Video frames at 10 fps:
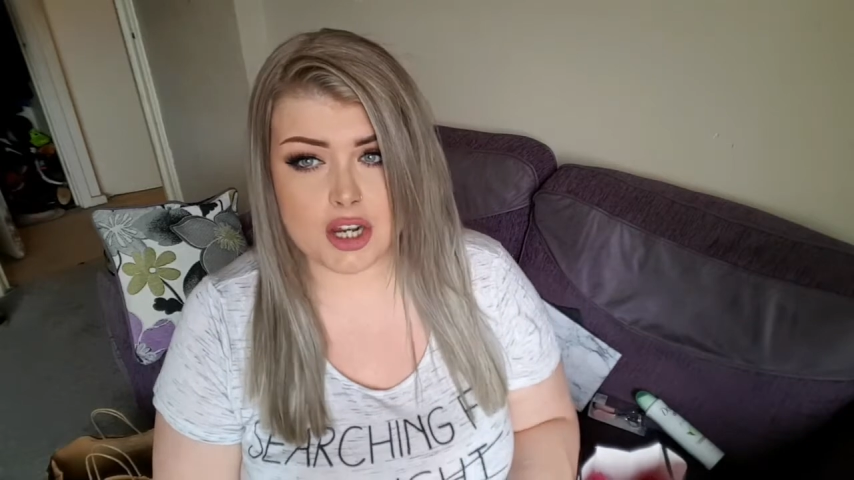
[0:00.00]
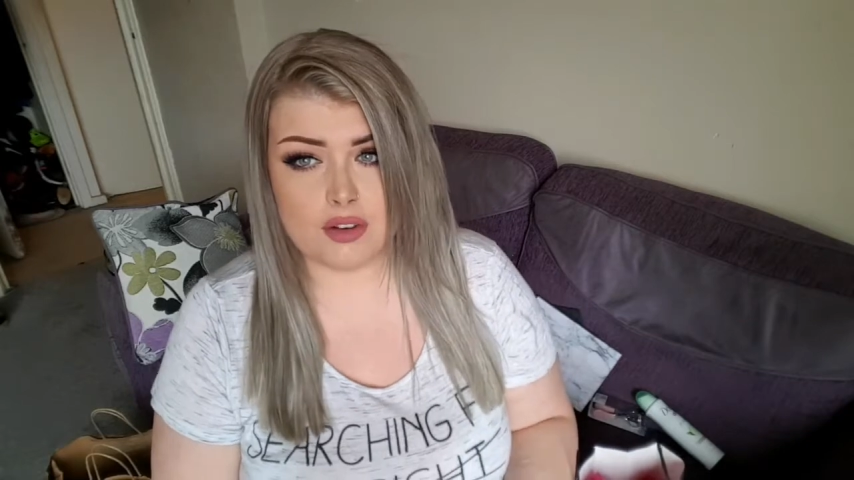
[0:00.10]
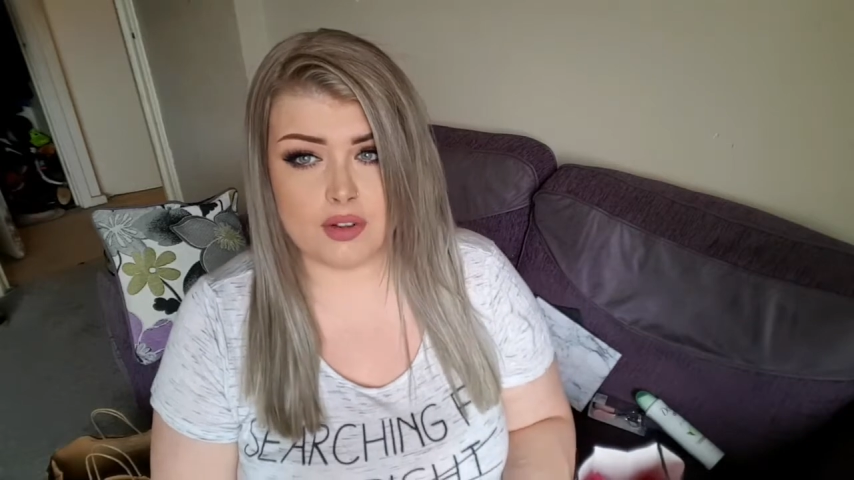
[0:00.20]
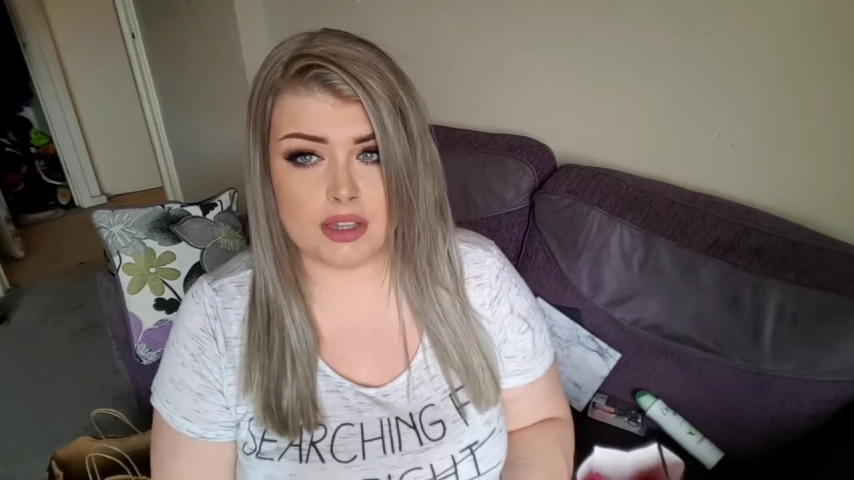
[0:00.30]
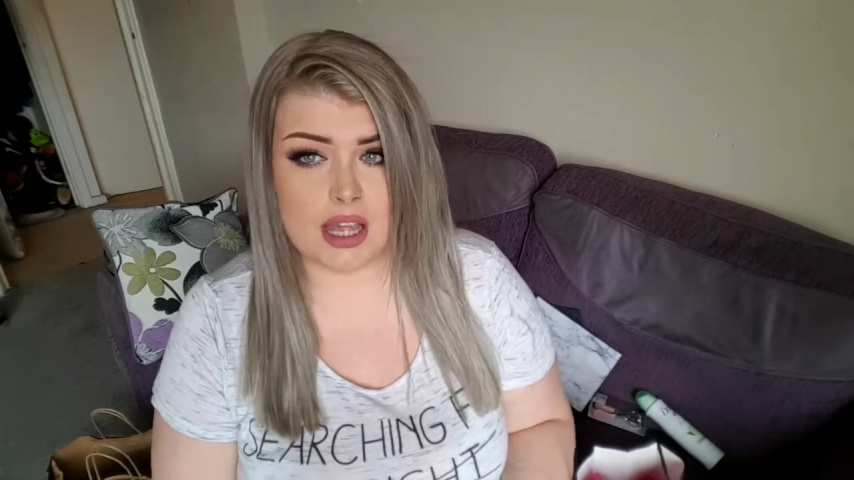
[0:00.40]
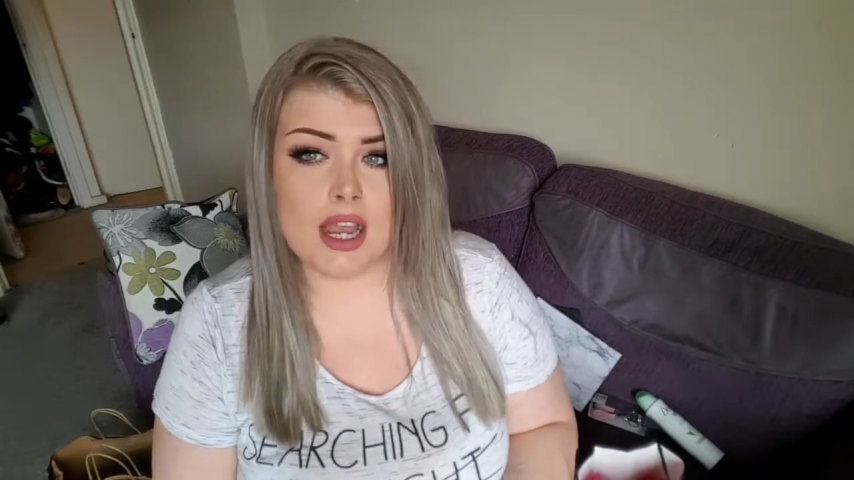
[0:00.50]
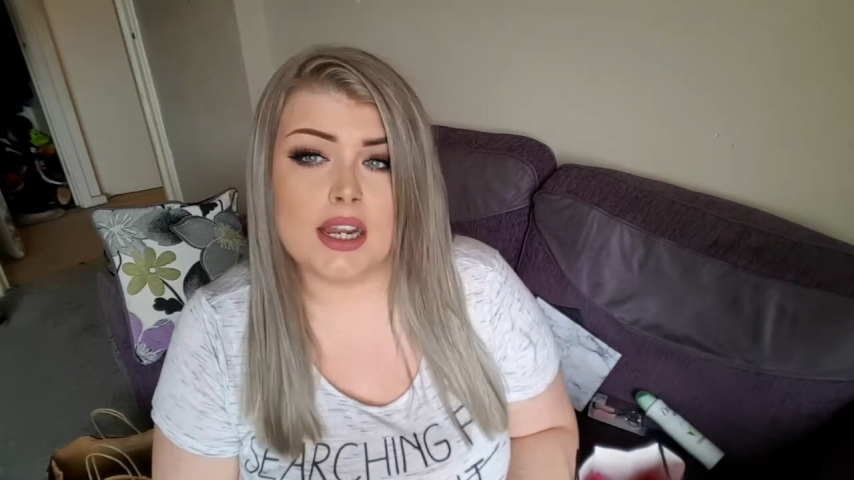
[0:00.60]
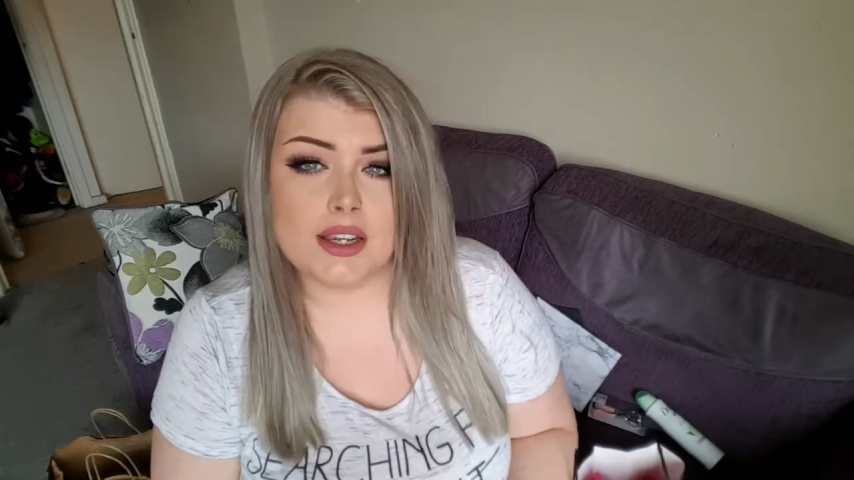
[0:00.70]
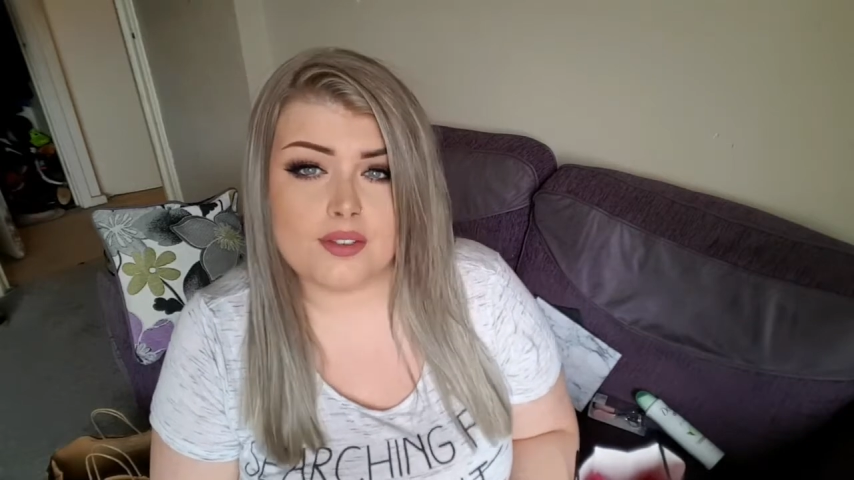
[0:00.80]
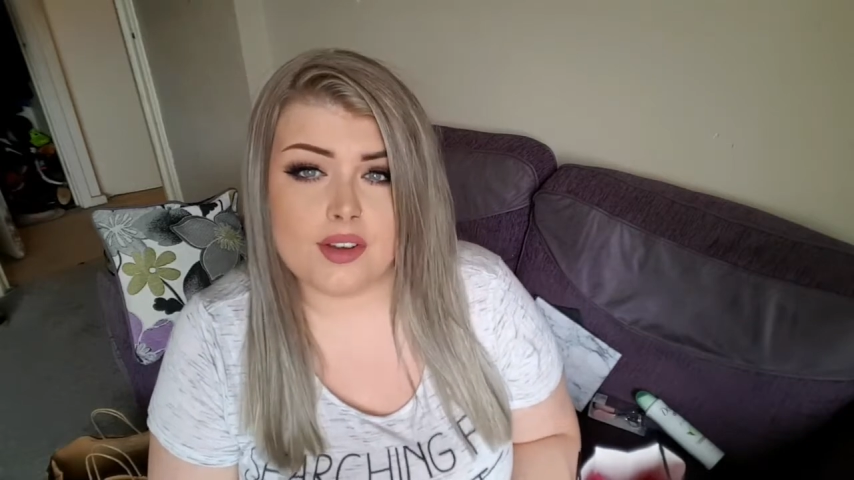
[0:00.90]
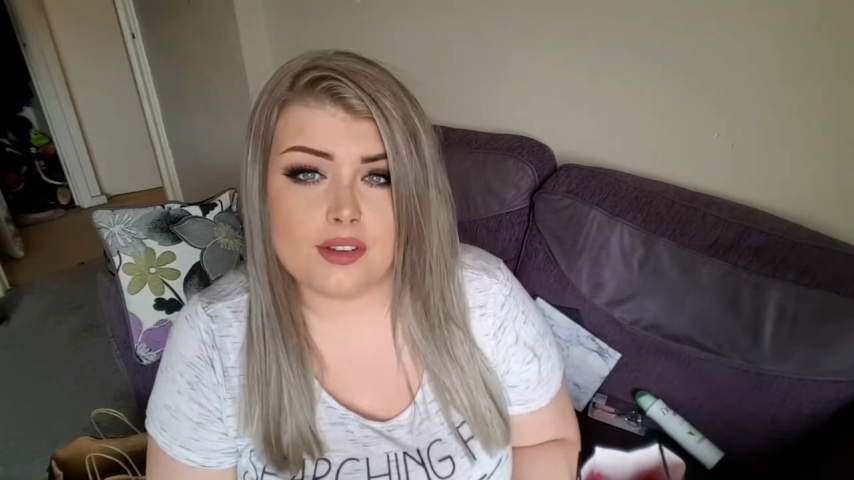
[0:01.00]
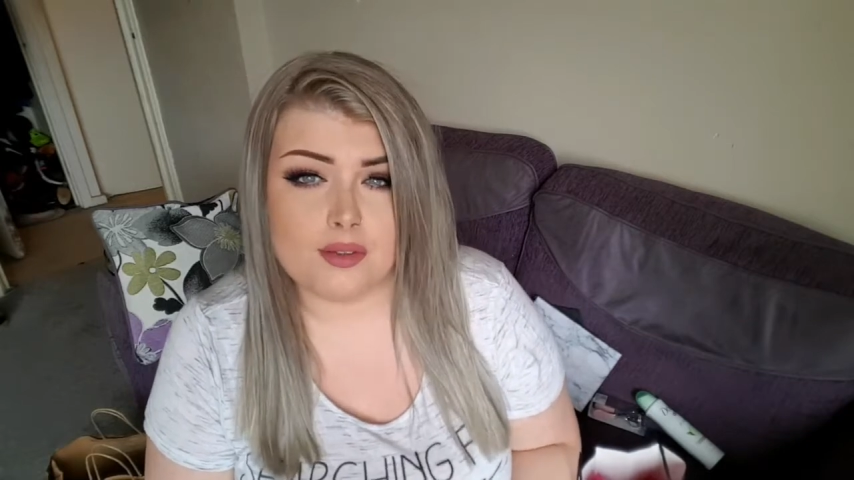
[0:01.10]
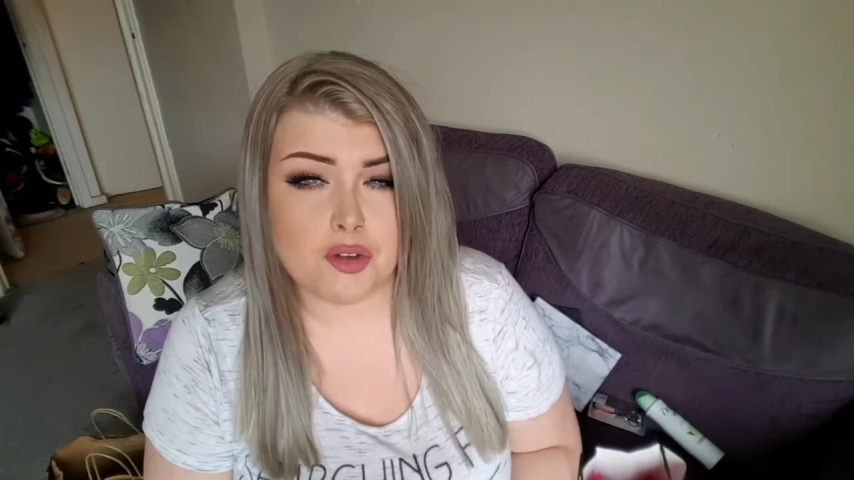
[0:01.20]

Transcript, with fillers: off online if you